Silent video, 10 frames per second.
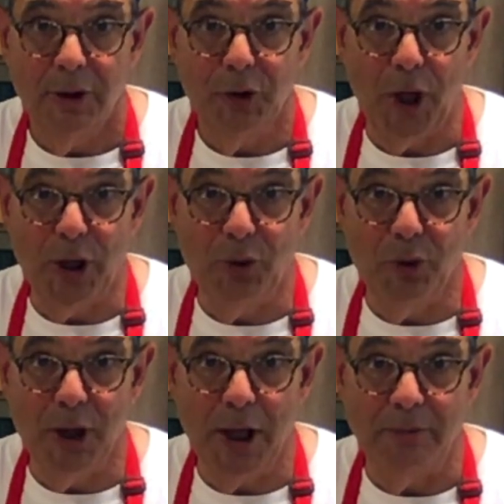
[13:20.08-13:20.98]
Thank you
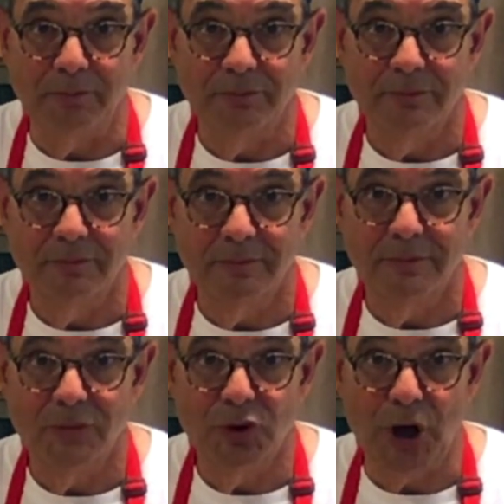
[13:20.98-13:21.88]
again.
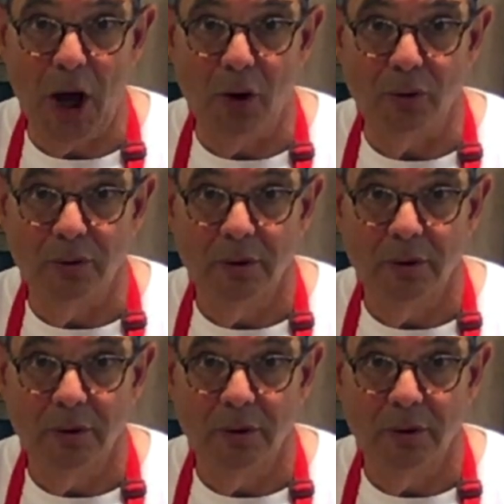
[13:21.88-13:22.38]
Ciao.